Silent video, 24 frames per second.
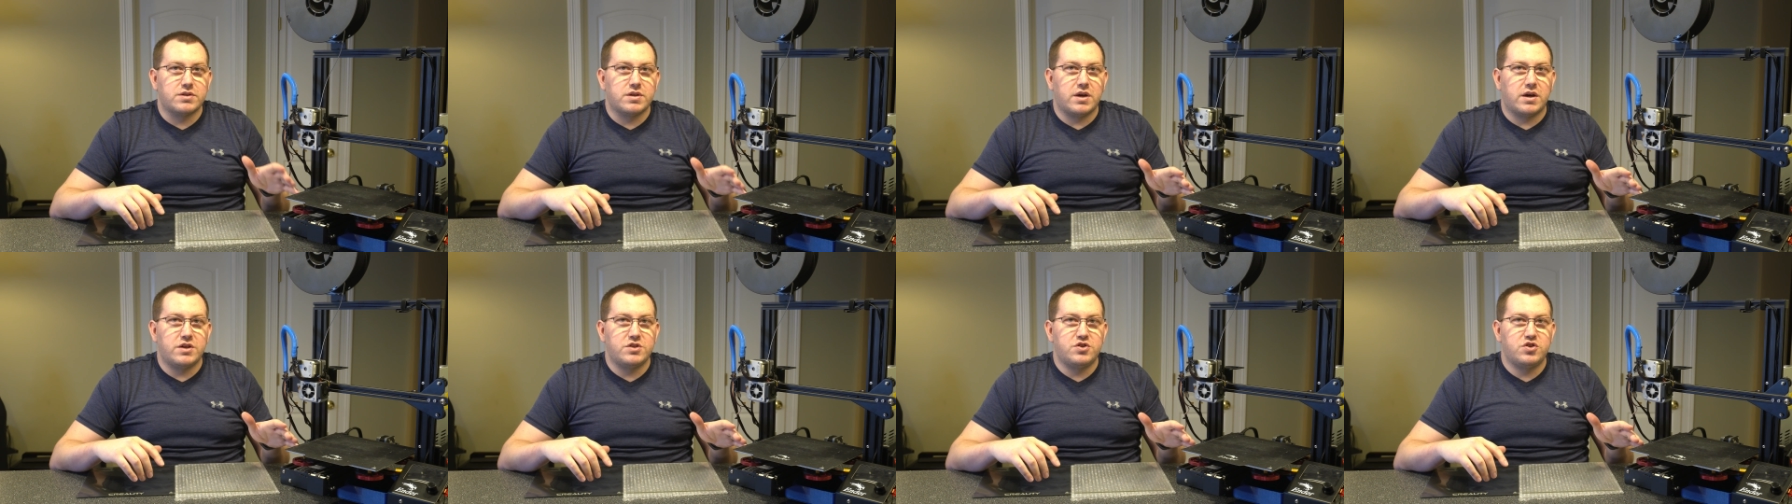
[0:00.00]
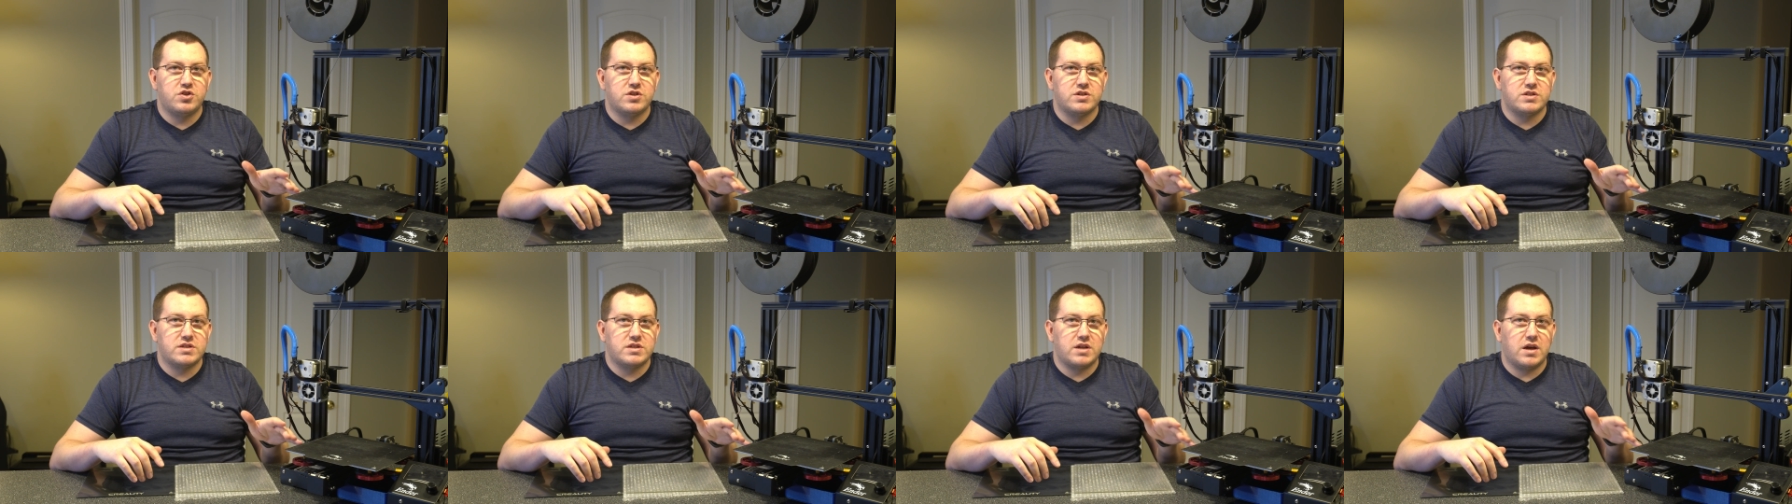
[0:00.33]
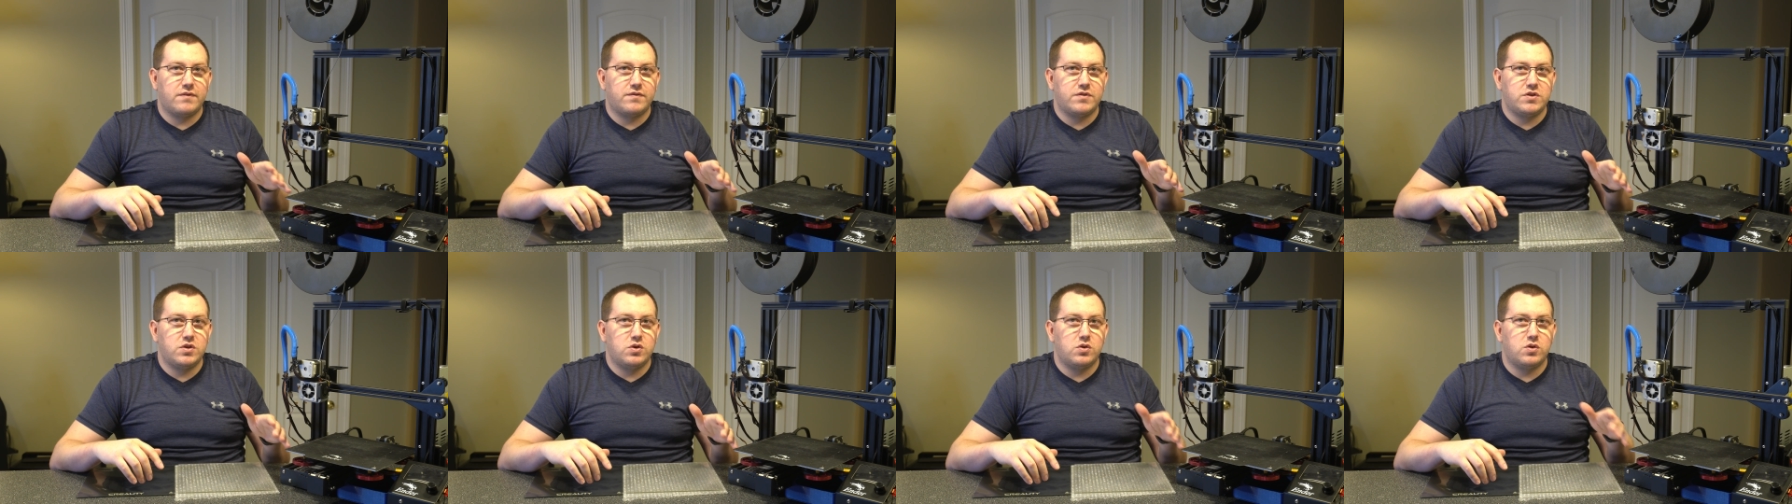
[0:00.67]
Touch and
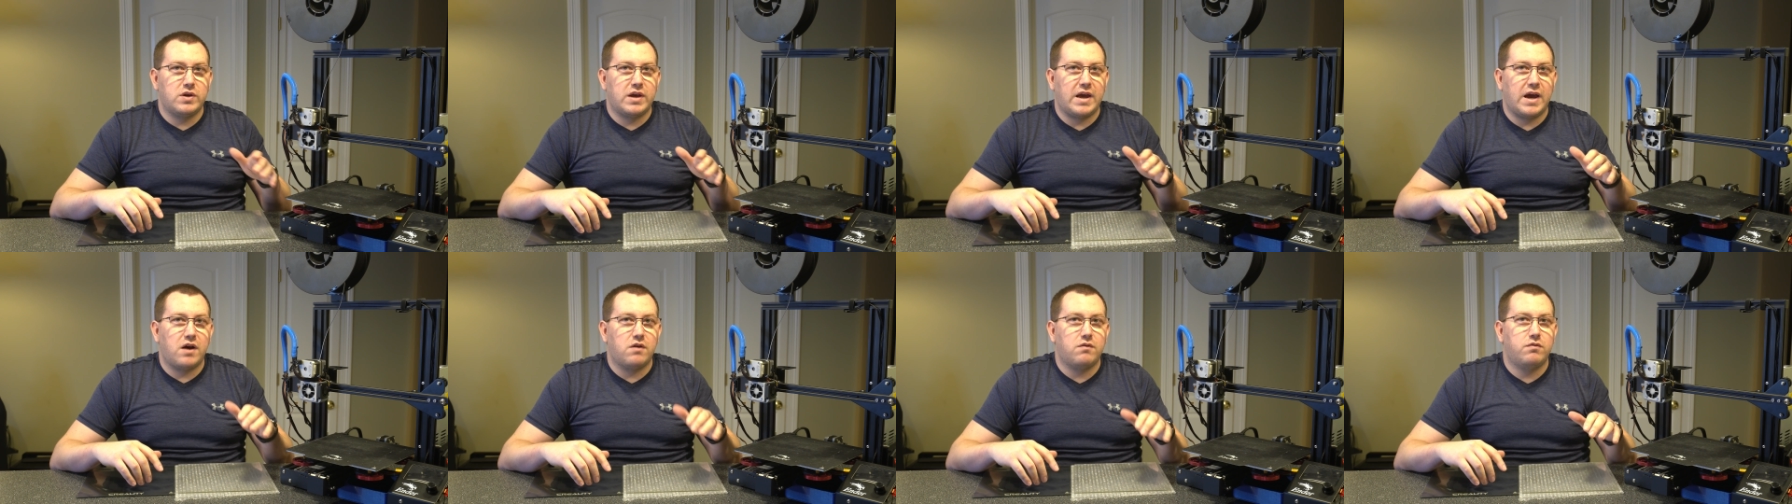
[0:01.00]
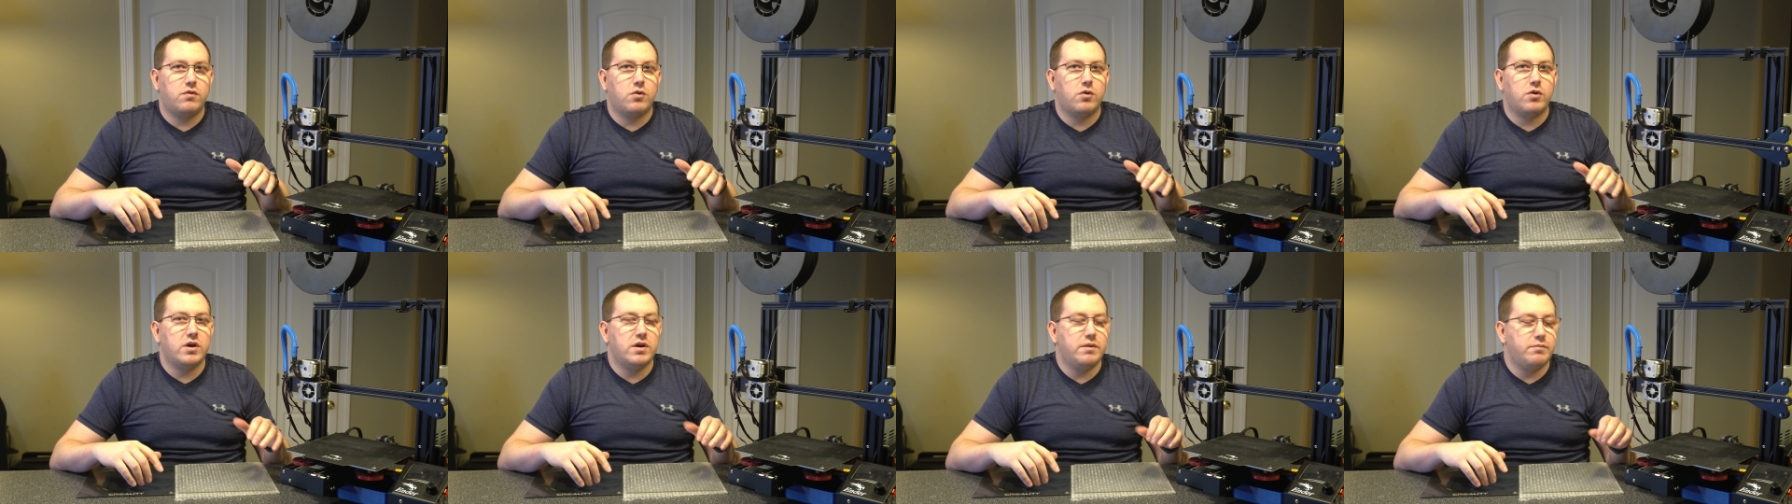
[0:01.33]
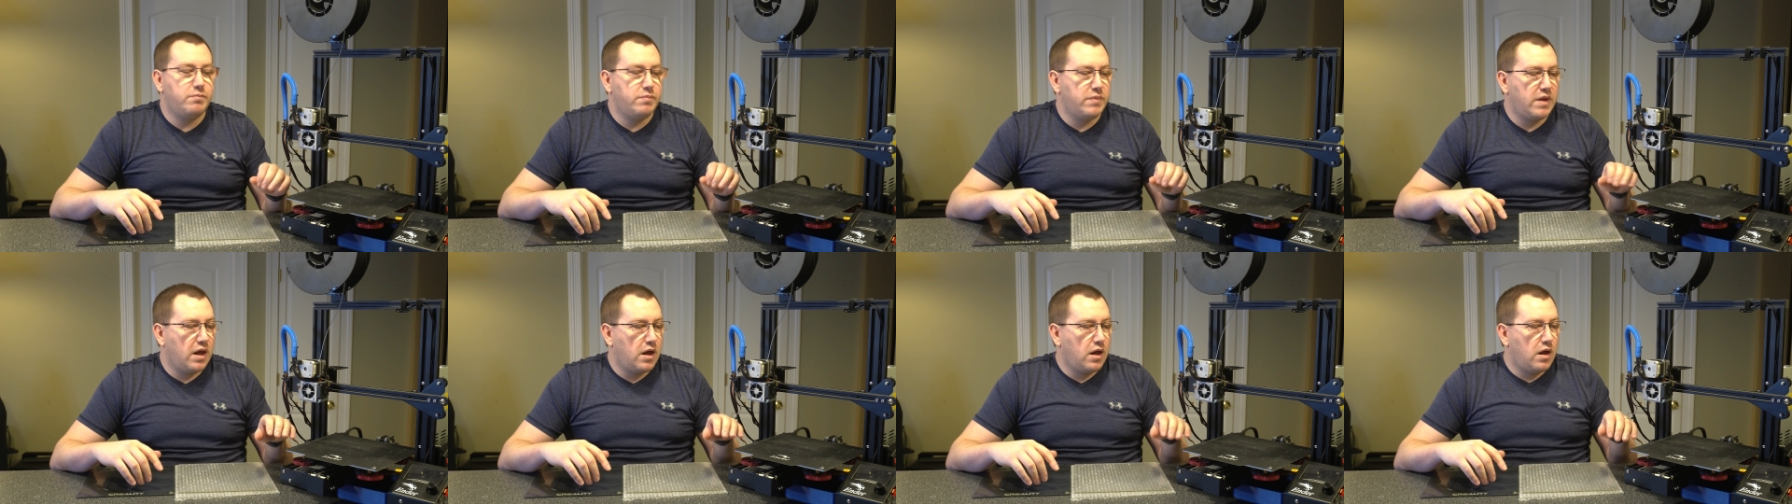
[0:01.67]
stuff to account for
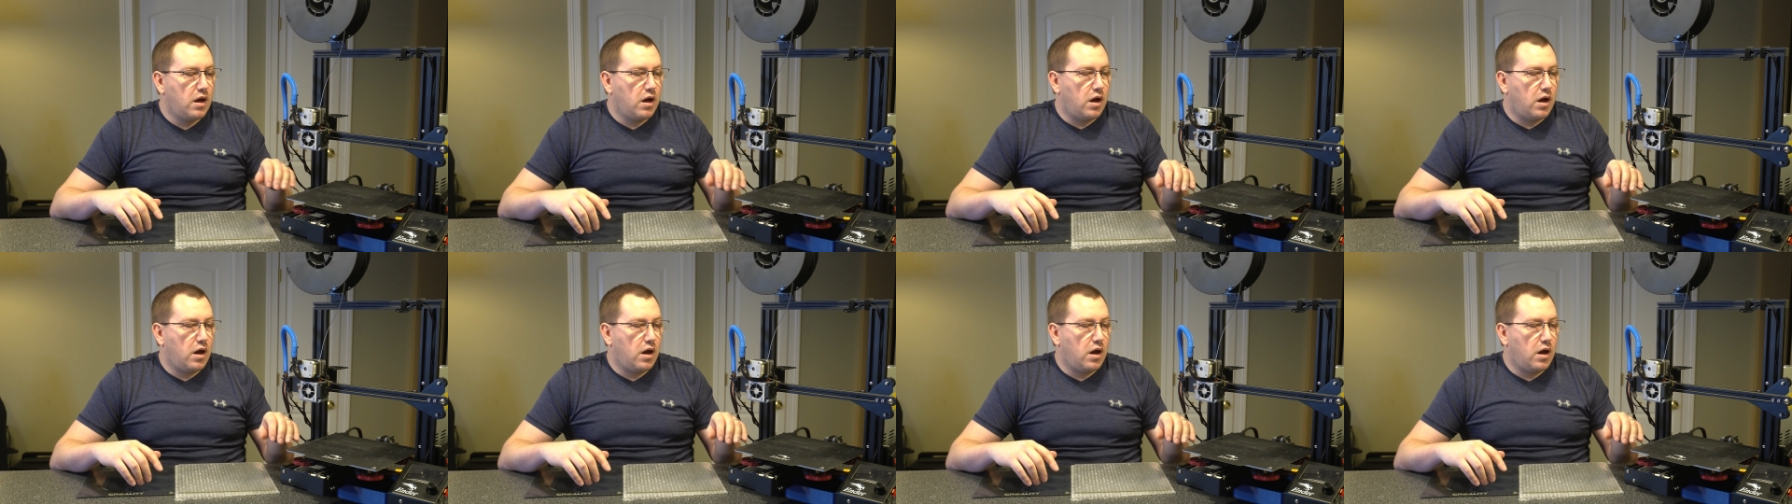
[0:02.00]
it,